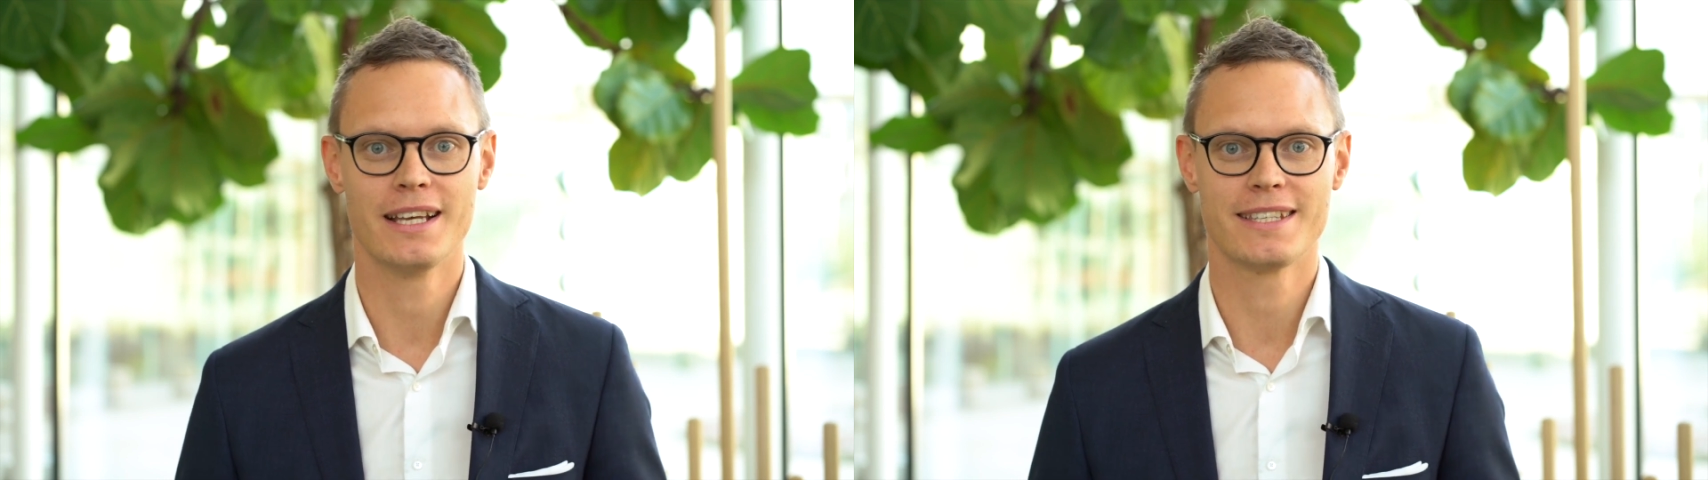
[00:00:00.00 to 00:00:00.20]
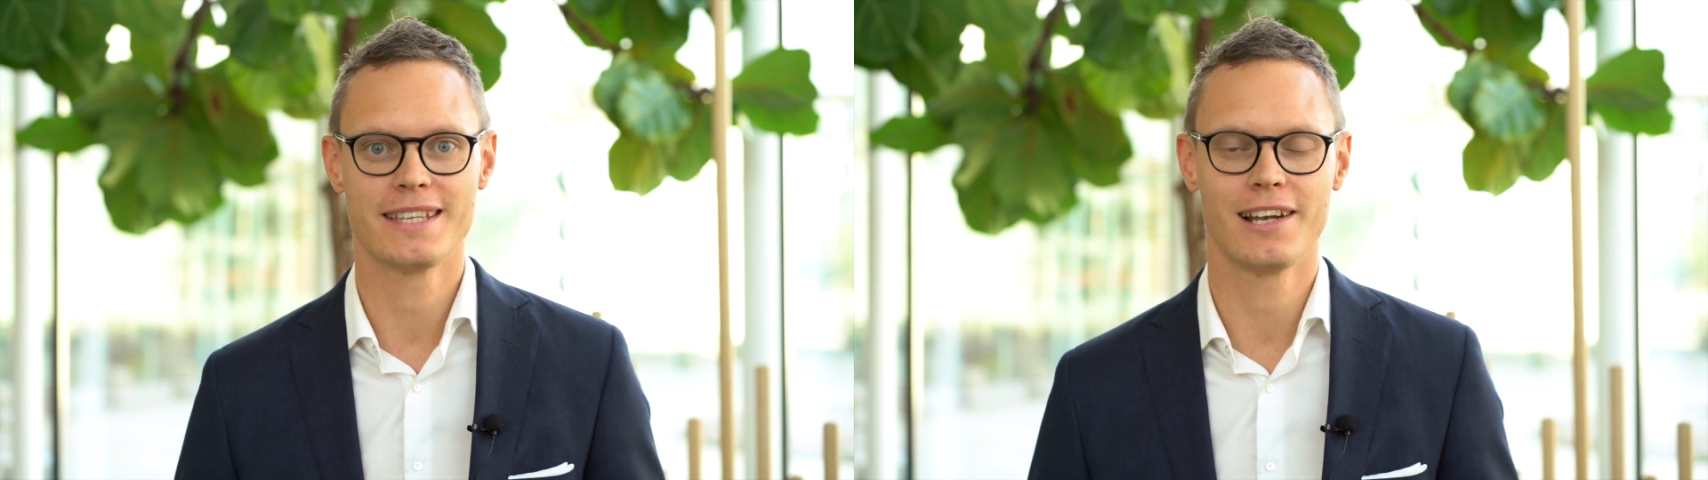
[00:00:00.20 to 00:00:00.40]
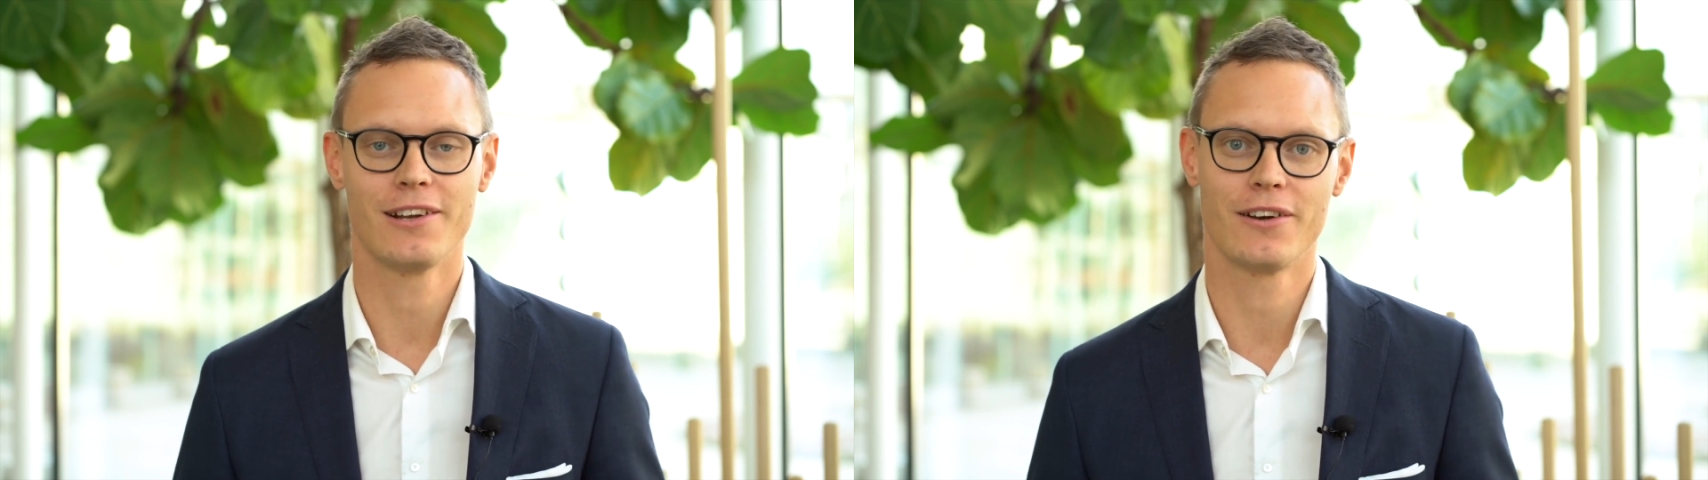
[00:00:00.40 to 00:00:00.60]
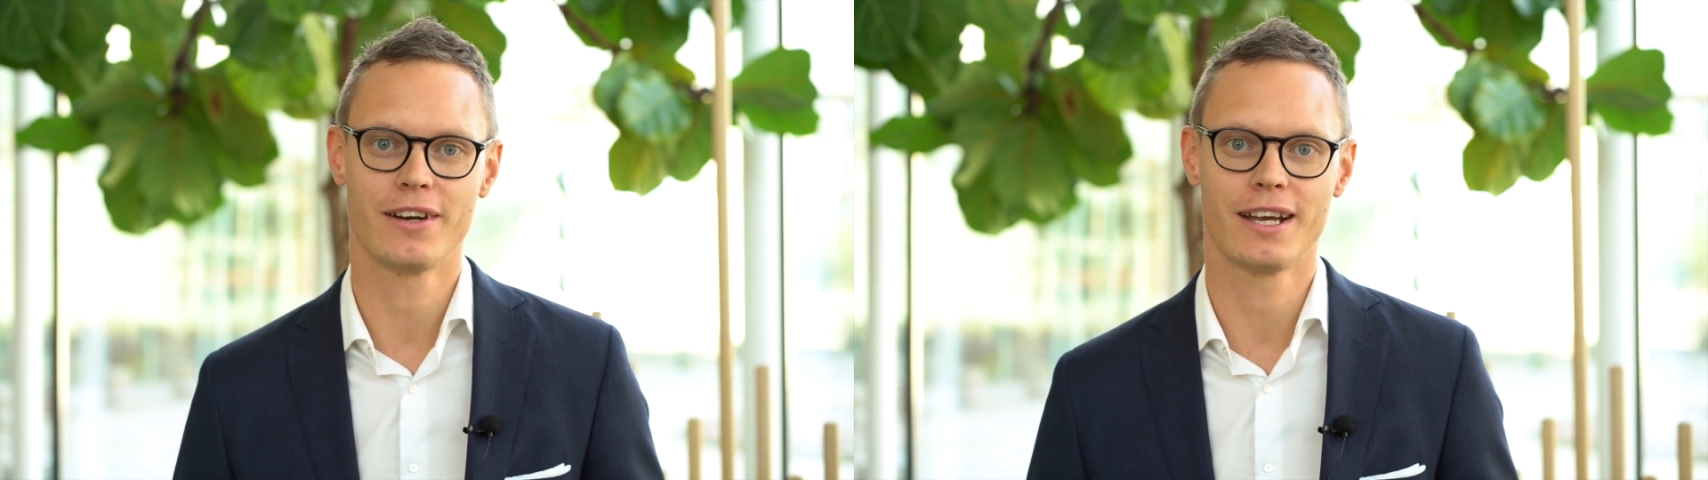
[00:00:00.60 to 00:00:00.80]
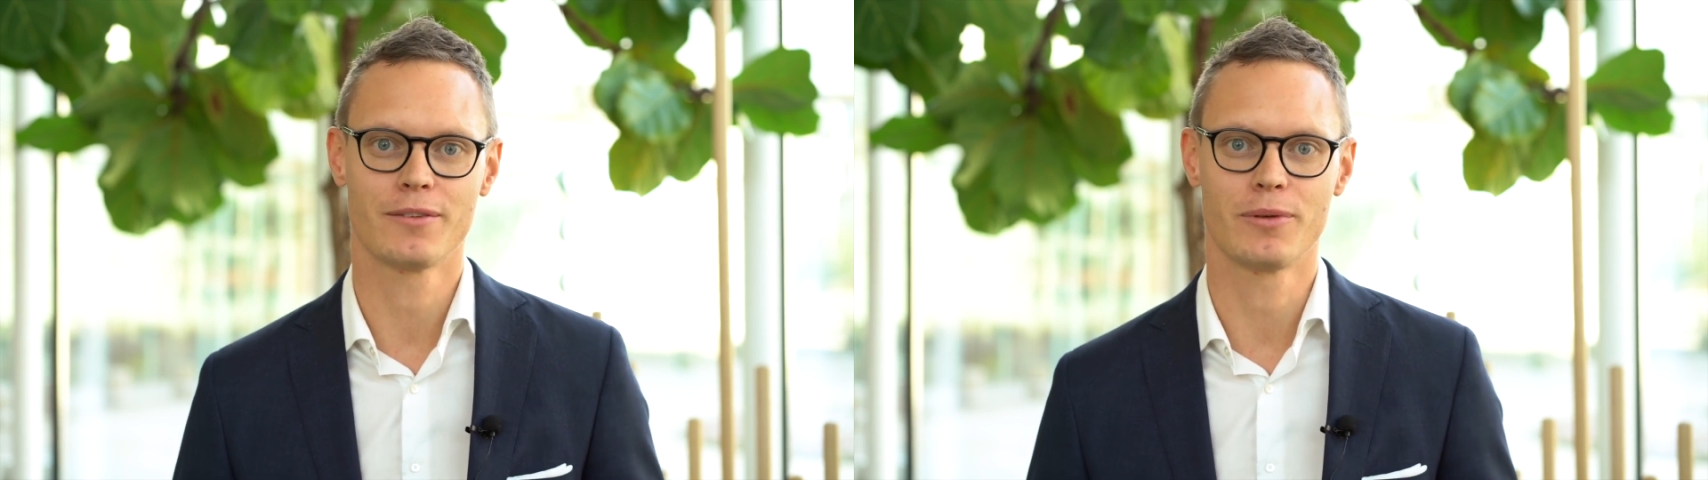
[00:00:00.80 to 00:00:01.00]
cellular
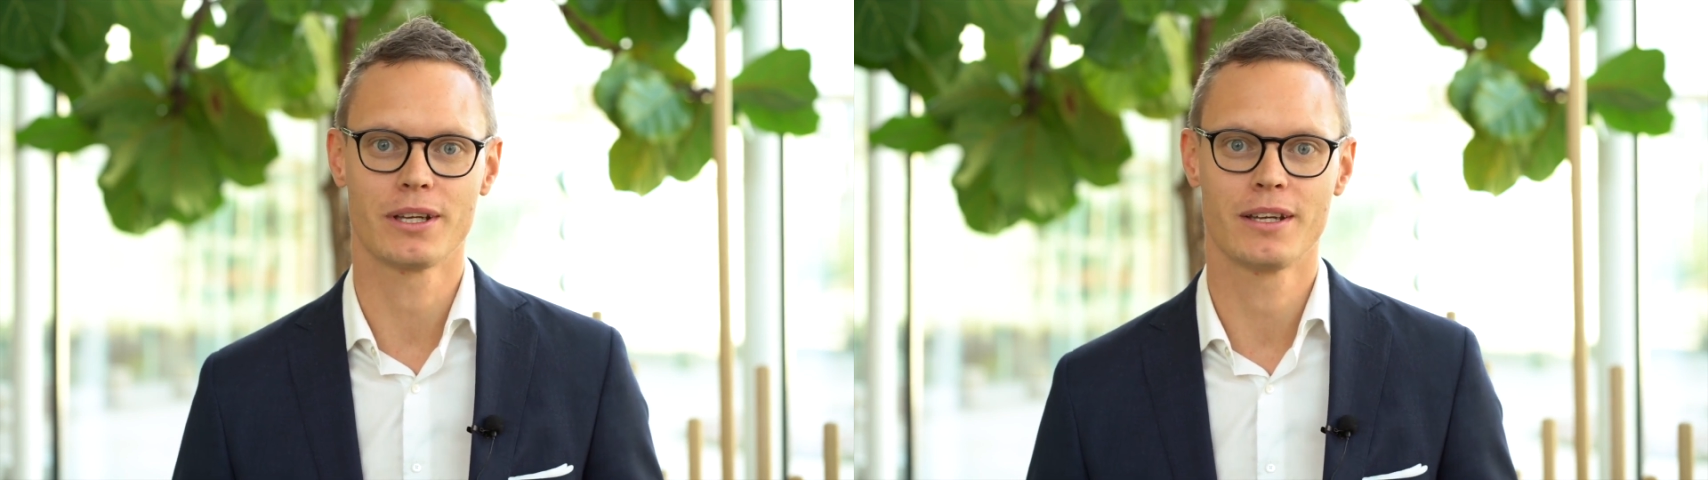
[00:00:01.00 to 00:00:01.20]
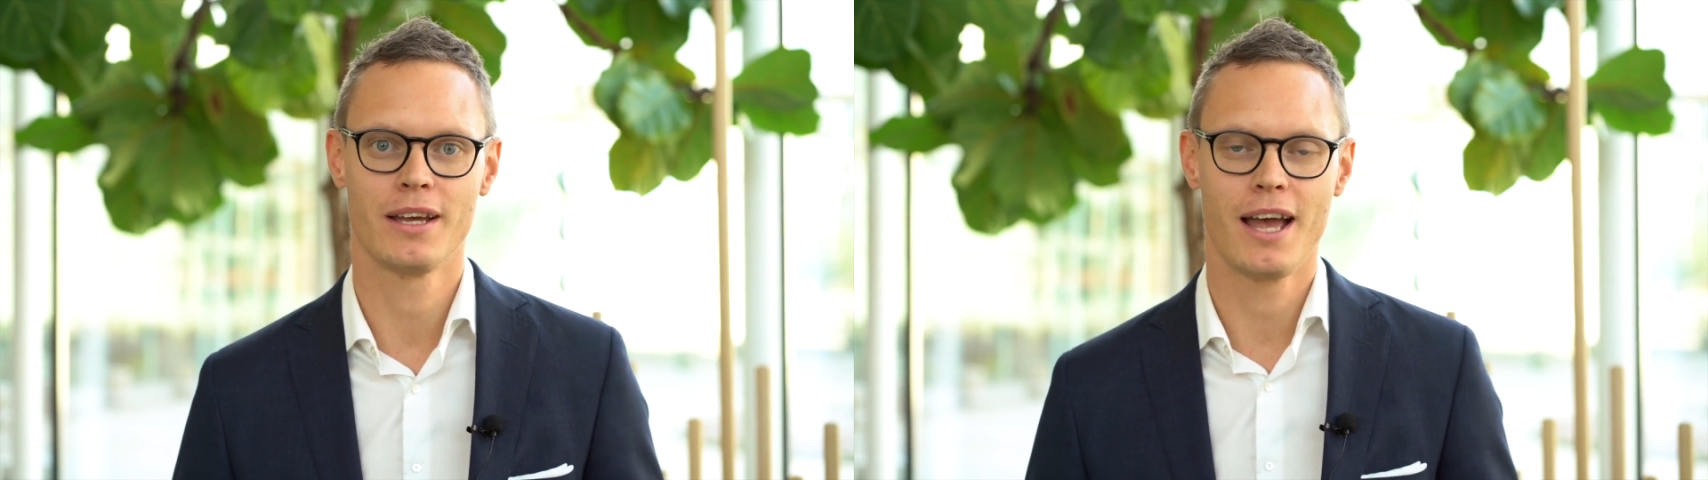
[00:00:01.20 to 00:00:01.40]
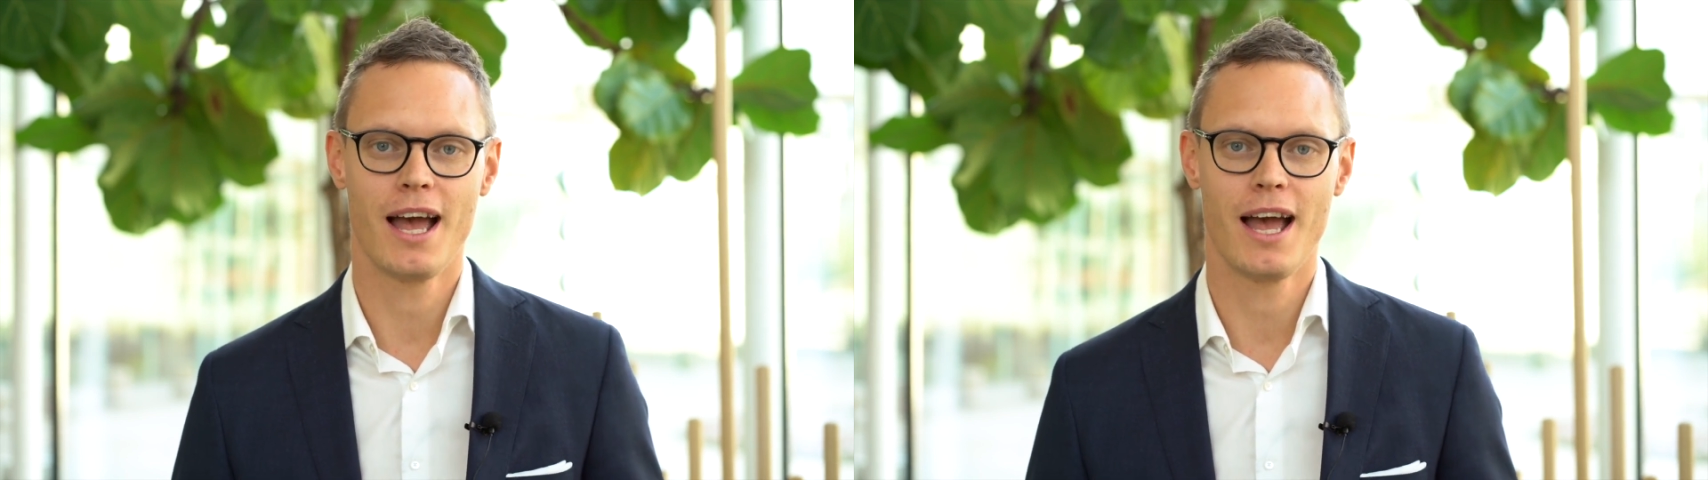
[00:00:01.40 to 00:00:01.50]
network